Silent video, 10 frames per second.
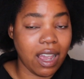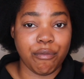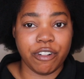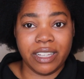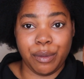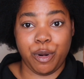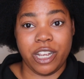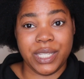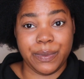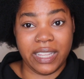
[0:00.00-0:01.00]
I'm really
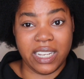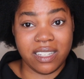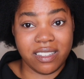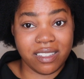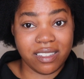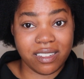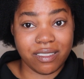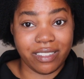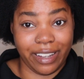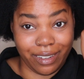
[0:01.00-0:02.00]
impressed with this,
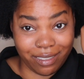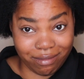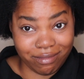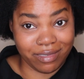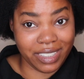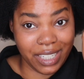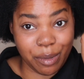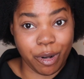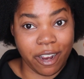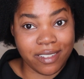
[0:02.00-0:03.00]
like really
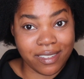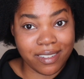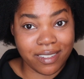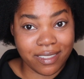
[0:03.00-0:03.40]
impressed.